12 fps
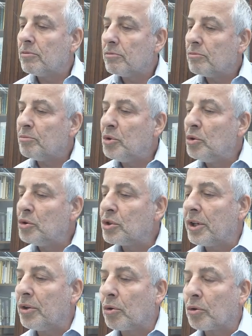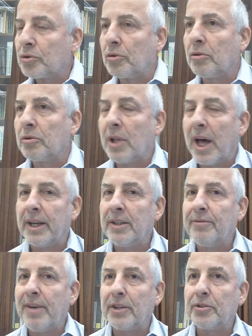mutually orthogonal
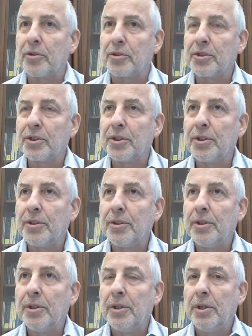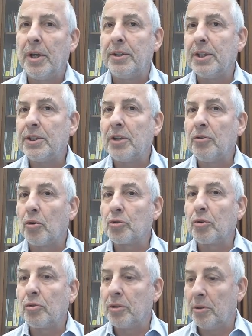eigenvectors. And that's an
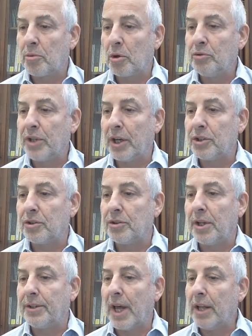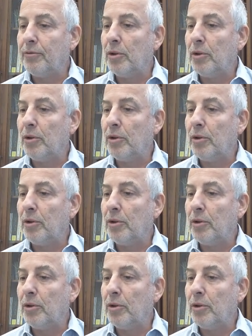orthogonal projection, and that will